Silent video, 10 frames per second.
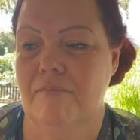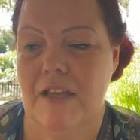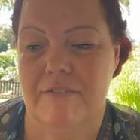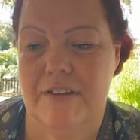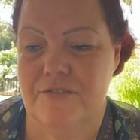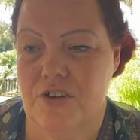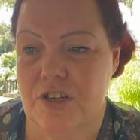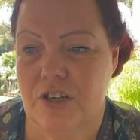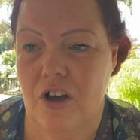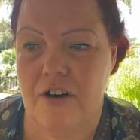Lovely food
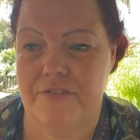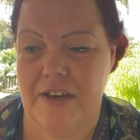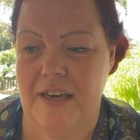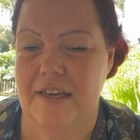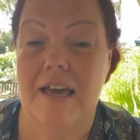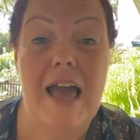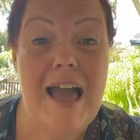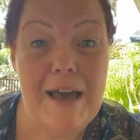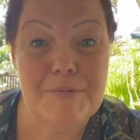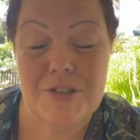and coffee.
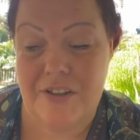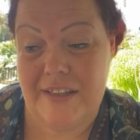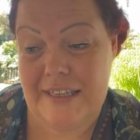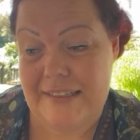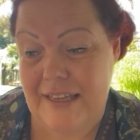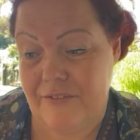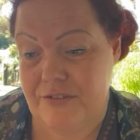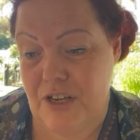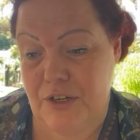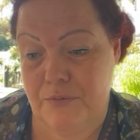Absolutely loved
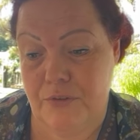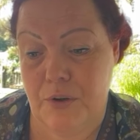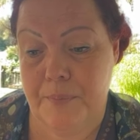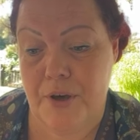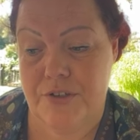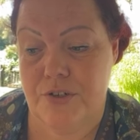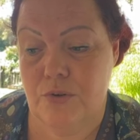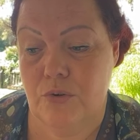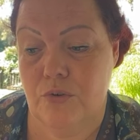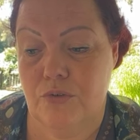it. Real
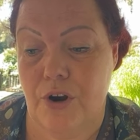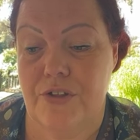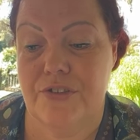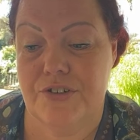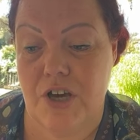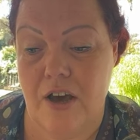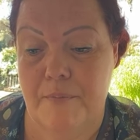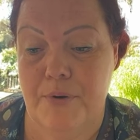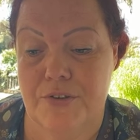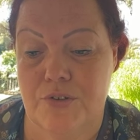personal growth time.
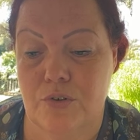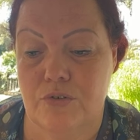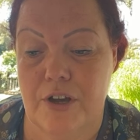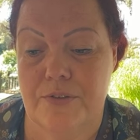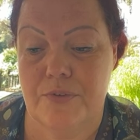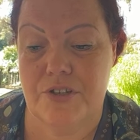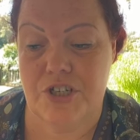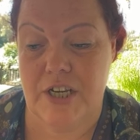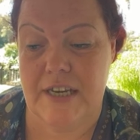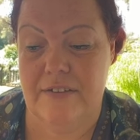Personal growth was
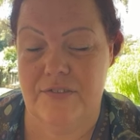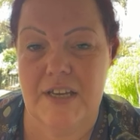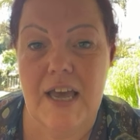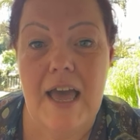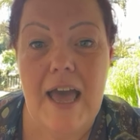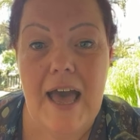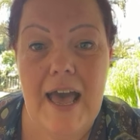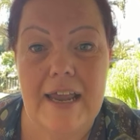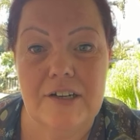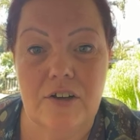achieved
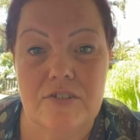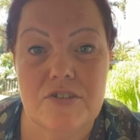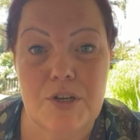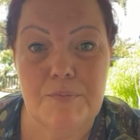and constant